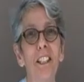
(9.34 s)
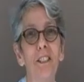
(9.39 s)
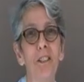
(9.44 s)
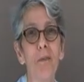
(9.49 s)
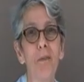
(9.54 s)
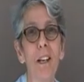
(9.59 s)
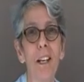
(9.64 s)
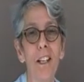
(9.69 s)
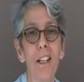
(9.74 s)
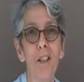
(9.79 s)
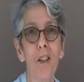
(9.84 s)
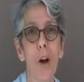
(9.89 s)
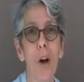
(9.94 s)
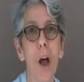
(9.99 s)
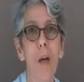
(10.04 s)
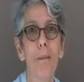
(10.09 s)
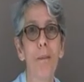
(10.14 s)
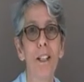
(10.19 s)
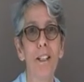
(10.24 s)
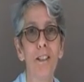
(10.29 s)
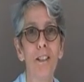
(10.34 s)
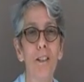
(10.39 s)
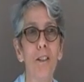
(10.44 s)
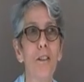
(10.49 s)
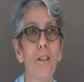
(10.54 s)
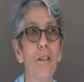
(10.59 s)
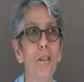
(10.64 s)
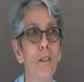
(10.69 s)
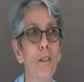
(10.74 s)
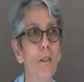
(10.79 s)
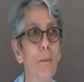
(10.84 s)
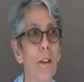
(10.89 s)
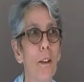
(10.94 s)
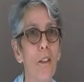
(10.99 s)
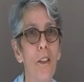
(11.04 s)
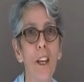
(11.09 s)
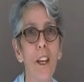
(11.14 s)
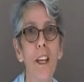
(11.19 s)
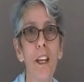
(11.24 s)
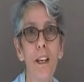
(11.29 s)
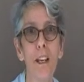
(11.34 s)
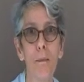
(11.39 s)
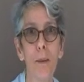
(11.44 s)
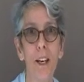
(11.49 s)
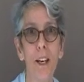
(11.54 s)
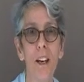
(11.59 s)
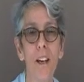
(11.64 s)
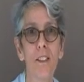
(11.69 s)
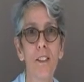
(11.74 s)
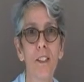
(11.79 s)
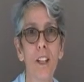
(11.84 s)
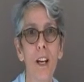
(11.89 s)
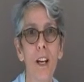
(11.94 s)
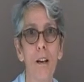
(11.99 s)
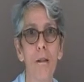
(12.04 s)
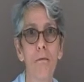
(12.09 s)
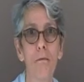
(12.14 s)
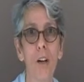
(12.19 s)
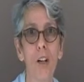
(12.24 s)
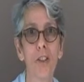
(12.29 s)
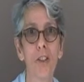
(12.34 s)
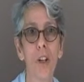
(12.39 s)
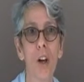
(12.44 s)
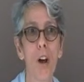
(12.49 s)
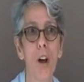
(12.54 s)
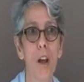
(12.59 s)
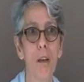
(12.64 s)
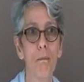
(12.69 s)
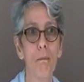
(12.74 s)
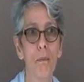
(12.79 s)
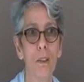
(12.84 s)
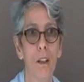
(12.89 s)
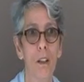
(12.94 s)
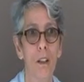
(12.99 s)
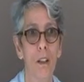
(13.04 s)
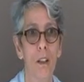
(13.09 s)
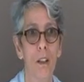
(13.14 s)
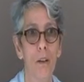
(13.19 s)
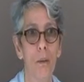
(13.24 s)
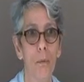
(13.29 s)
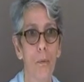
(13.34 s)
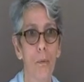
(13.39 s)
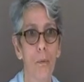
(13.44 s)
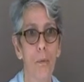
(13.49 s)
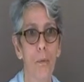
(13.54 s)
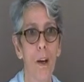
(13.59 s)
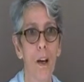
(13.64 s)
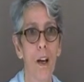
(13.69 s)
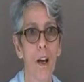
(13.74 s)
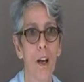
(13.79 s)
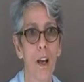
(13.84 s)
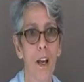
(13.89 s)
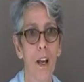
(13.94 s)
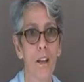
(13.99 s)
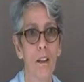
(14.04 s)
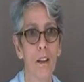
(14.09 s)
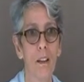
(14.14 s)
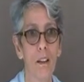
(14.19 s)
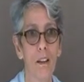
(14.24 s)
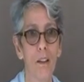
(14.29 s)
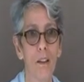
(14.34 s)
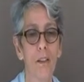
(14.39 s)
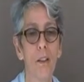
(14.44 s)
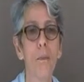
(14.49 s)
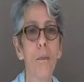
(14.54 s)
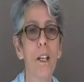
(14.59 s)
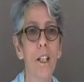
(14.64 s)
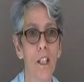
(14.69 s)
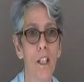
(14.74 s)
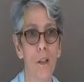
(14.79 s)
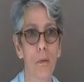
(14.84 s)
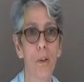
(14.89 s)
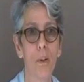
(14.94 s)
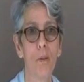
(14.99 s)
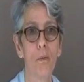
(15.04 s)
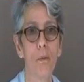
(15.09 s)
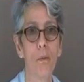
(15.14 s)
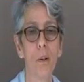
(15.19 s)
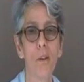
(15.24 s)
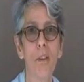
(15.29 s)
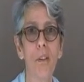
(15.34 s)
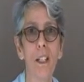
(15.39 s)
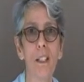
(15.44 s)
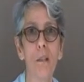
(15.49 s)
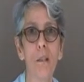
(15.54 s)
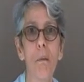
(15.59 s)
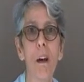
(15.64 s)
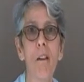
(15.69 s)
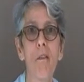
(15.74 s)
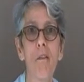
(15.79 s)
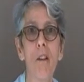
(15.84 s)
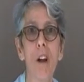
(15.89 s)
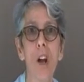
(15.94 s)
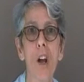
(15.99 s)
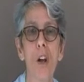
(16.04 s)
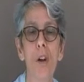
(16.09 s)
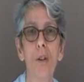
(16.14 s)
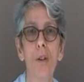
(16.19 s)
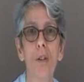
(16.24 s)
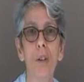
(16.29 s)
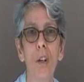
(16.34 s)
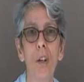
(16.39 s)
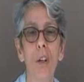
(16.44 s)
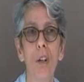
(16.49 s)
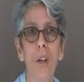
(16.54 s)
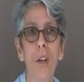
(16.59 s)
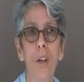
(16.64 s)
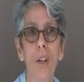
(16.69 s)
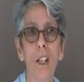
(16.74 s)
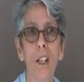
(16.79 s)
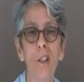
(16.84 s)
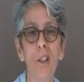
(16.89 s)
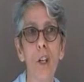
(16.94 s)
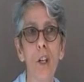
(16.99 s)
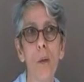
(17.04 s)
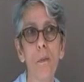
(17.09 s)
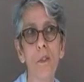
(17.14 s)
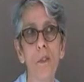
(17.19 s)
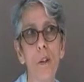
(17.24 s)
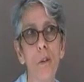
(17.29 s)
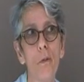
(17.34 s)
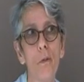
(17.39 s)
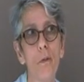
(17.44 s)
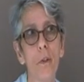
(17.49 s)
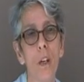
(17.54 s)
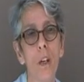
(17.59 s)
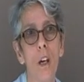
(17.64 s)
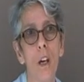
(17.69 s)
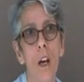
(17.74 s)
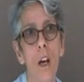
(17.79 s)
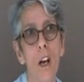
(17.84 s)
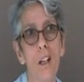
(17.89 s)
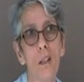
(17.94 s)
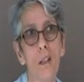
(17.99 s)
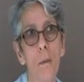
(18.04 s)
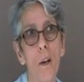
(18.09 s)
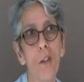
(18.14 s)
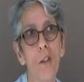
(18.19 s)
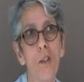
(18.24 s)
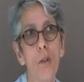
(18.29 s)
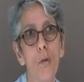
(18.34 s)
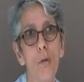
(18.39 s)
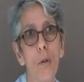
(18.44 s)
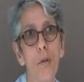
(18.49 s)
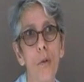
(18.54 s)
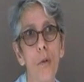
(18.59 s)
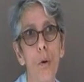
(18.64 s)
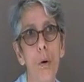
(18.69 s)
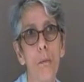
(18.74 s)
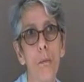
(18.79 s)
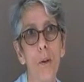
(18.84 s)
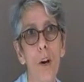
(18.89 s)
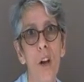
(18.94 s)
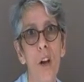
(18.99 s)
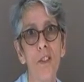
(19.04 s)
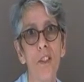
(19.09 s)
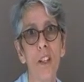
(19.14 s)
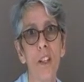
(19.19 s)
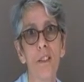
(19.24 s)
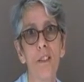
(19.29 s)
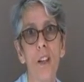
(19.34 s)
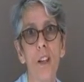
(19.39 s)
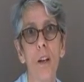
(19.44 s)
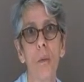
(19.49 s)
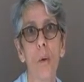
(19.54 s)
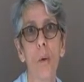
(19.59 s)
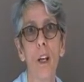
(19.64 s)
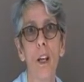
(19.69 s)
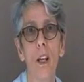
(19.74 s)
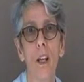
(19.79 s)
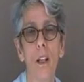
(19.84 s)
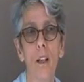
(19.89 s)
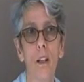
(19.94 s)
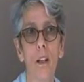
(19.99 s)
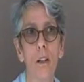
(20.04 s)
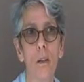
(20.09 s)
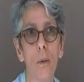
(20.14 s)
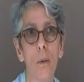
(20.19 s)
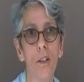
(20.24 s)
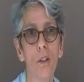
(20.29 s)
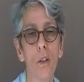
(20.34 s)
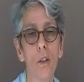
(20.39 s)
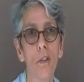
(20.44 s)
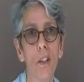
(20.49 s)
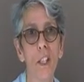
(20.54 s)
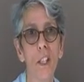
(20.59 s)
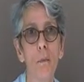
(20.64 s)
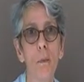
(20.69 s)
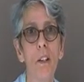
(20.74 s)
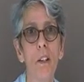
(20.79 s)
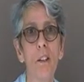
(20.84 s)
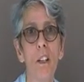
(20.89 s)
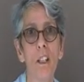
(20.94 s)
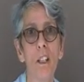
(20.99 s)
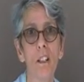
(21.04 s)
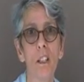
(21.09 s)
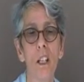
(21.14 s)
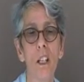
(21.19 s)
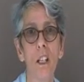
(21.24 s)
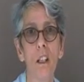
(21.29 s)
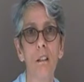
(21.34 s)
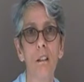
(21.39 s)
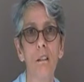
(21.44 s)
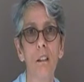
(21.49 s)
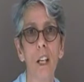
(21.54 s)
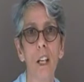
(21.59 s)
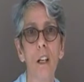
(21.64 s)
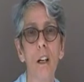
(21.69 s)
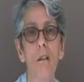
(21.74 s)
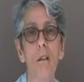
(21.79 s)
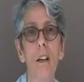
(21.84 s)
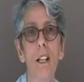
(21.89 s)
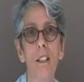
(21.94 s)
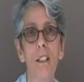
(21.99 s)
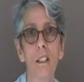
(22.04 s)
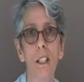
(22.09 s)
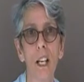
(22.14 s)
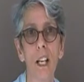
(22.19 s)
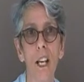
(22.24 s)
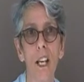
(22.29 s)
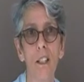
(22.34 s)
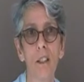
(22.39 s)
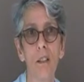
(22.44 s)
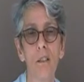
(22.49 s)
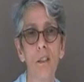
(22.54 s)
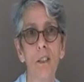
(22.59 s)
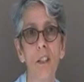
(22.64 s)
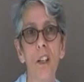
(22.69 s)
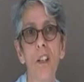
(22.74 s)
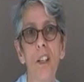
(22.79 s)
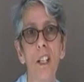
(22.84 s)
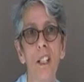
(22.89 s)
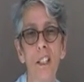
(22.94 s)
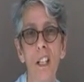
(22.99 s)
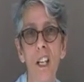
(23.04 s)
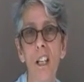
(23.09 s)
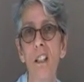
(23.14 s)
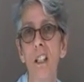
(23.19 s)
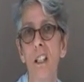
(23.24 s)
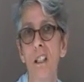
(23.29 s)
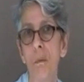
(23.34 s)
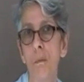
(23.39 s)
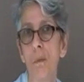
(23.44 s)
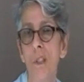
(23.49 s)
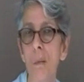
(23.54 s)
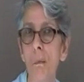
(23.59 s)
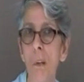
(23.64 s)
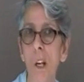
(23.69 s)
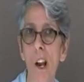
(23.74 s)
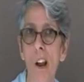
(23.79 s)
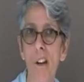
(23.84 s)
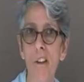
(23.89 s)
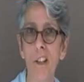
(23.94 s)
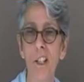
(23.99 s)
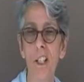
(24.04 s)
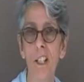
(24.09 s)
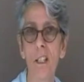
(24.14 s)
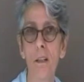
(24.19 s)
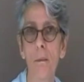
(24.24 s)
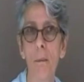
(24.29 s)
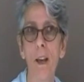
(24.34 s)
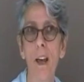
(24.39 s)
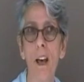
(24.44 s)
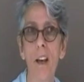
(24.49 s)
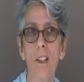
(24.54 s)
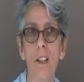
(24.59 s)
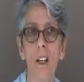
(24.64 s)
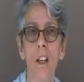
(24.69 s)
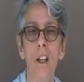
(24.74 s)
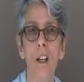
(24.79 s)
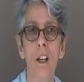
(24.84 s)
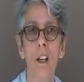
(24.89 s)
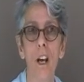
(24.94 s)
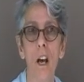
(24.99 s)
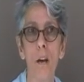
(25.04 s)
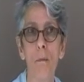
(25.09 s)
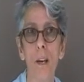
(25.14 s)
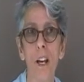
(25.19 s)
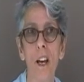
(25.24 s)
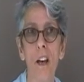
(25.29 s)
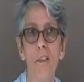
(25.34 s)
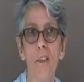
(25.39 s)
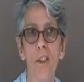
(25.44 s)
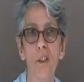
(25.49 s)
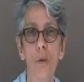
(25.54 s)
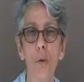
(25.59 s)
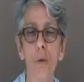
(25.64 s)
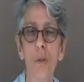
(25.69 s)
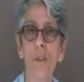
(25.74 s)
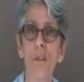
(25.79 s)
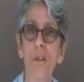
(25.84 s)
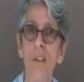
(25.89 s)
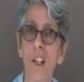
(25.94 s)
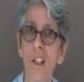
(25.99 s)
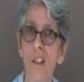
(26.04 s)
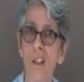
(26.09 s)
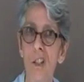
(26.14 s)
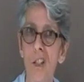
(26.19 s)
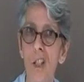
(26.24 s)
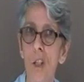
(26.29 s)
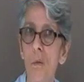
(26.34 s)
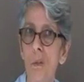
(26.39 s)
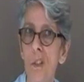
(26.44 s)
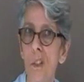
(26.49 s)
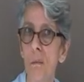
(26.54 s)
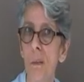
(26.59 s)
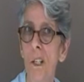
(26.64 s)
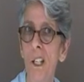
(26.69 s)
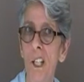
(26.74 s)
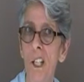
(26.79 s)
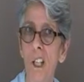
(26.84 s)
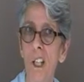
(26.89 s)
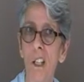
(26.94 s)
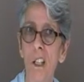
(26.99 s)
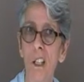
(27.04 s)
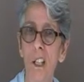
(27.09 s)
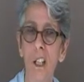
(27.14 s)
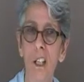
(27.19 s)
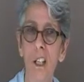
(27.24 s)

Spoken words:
It's really timely to be thinking about my time and the meeting with Professor Munro in terms of, I suppose, the reform process that we're sort of experiencing in Queensland. To a certain extent, there's some similarities about the sorts of things that she was speaking